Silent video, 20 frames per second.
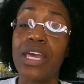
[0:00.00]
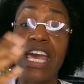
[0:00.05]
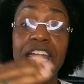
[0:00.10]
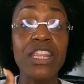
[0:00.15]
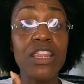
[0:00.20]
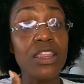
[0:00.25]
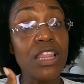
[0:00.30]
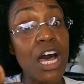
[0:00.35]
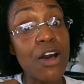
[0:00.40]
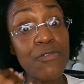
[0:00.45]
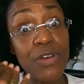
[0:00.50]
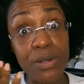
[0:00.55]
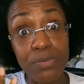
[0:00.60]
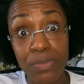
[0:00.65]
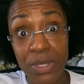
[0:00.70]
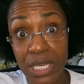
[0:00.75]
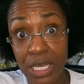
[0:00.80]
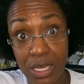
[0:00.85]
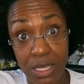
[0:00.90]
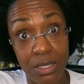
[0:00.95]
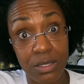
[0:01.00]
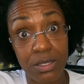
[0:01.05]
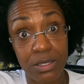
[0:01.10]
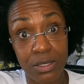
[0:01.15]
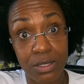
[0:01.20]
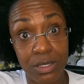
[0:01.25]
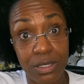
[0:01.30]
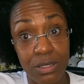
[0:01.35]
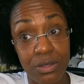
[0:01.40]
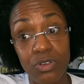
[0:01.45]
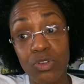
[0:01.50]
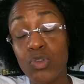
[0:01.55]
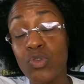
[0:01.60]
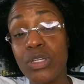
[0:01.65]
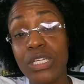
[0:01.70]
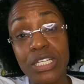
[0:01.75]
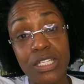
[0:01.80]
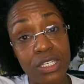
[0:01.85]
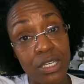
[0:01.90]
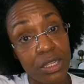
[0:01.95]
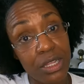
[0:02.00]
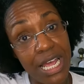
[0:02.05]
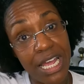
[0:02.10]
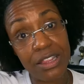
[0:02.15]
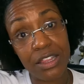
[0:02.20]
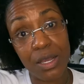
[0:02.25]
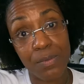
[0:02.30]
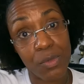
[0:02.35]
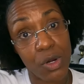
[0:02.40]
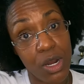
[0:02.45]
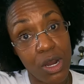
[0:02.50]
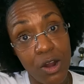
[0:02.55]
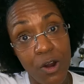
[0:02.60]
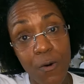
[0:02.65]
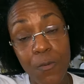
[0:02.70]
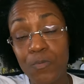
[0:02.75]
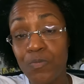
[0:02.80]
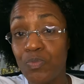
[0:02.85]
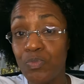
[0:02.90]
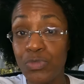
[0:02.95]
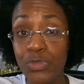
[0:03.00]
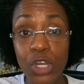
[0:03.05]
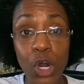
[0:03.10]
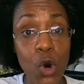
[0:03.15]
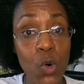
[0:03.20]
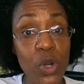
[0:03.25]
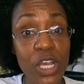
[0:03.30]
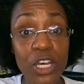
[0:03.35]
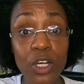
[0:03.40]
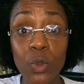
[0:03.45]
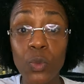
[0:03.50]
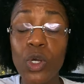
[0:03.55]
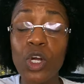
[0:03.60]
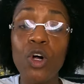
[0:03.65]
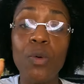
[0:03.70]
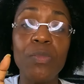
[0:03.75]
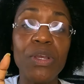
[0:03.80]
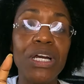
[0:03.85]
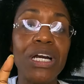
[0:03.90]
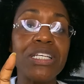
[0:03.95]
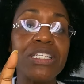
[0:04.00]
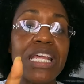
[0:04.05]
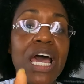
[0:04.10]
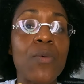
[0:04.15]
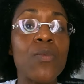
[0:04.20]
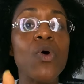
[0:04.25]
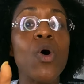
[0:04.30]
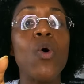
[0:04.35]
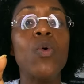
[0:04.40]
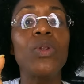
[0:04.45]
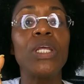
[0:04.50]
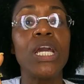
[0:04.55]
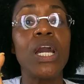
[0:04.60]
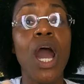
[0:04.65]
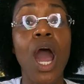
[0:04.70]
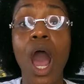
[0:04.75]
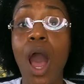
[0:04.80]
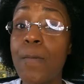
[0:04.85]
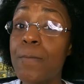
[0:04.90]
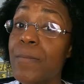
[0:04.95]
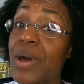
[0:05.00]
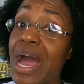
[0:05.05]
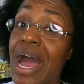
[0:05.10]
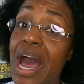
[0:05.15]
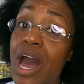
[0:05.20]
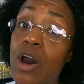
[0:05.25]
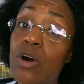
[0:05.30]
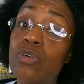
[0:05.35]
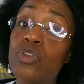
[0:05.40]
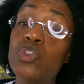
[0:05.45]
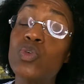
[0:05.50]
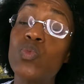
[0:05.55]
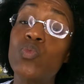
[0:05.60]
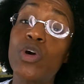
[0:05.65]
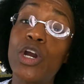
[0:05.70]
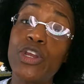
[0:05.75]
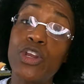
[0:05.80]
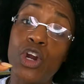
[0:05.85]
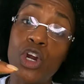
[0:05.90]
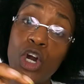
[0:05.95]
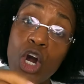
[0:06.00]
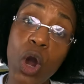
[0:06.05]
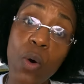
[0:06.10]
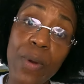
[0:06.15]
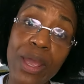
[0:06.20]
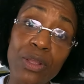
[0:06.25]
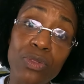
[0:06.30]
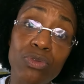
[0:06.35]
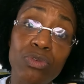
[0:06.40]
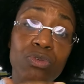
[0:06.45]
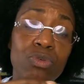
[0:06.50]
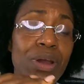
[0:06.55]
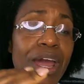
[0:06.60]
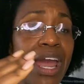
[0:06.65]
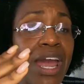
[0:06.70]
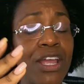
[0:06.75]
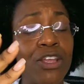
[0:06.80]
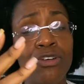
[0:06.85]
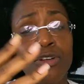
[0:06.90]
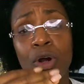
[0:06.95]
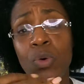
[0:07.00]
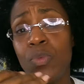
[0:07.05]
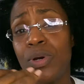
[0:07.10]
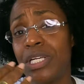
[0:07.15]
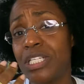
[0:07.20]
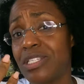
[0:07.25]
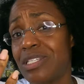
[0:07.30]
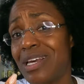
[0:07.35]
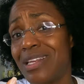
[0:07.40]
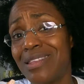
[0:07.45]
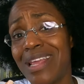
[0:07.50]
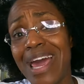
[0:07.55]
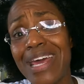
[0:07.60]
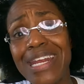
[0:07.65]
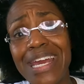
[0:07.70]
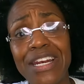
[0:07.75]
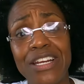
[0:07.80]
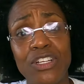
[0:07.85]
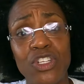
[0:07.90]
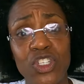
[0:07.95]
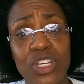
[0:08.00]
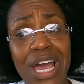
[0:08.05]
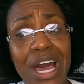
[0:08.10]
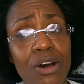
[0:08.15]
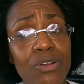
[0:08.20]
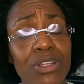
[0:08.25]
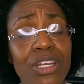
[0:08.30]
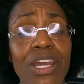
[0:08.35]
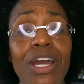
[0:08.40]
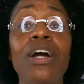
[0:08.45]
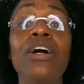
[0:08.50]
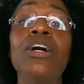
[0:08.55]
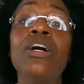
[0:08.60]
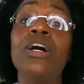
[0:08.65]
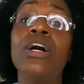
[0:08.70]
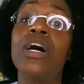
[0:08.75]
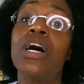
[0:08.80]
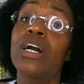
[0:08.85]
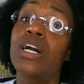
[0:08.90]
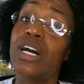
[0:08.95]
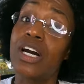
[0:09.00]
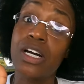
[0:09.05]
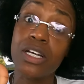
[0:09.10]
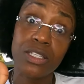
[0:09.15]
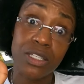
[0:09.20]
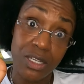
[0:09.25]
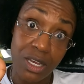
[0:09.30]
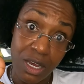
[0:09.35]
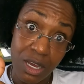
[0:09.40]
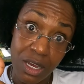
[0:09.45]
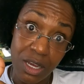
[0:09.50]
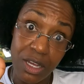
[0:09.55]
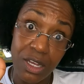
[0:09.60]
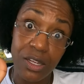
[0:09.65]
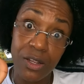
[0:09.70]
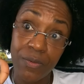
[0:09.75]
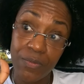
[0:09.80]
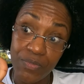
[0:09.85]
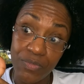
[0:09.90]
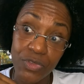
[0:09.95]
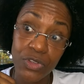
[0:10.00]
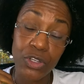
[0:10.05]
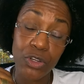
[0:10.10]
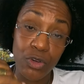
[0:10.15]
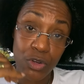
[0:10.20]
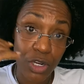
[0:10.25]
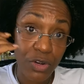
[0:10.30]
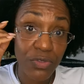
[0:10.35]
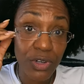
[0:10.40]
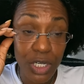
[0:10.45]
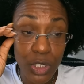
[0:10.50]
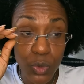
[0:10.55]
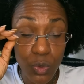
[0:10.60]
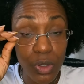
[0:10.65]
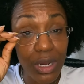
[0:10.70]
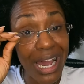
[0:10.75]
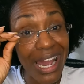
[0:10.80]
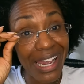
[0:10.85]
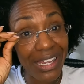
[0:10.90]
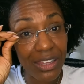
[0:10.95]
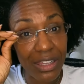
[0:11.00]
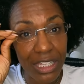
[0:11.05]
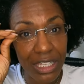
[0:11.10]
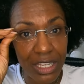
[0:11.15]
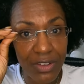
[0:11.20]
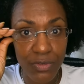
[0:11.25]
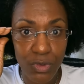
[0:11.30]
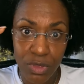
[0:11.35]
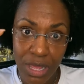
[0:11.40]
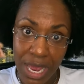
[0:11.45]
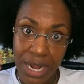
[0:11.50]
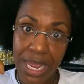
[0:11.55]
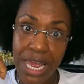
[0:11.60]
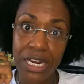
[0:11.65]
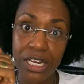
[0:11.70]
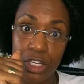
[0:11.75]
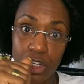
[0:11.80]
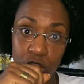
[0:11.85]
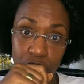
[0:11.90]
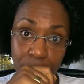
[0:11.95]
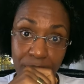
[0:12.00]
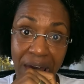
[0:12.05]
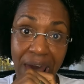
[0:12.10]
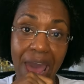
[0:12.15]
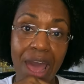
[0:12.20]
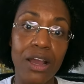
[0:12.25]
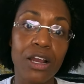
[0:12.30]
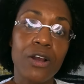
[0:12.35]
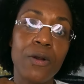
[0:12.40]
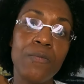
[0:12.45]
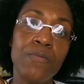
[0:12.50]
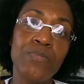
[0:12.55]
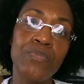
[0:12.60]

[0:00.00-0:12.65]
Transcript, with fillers: in love and peace, you need to let them go. No ill will because that will only compound what you're going through, and you don't want to send that energy out there because uh, universe will kindly give you that energy back.